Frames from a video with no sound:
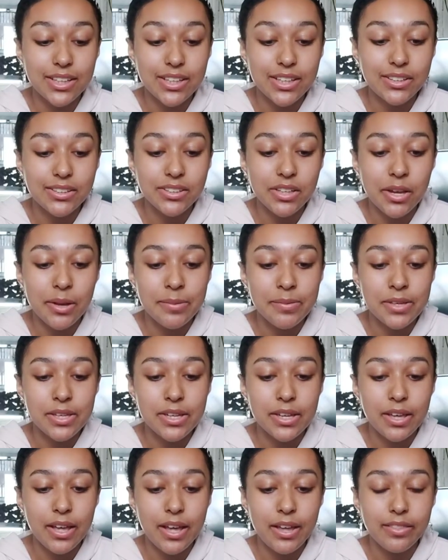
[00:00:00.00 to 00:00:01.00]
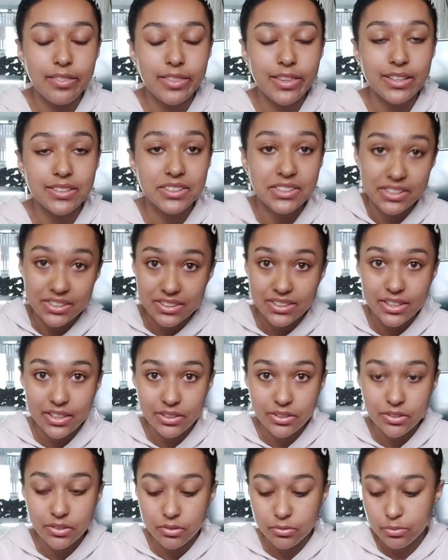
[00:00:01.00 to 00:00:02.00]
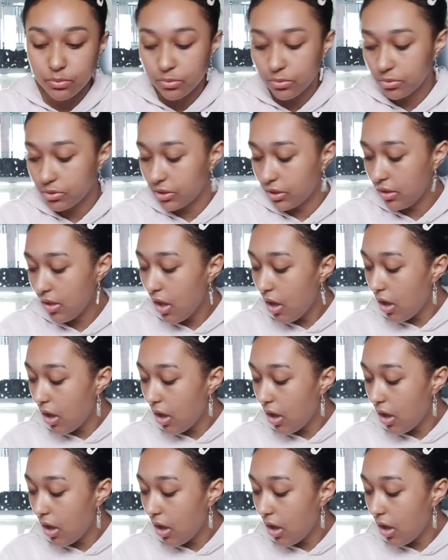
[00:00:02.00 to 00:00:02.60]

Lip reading: this, I'm gonna add this 6 liters of water.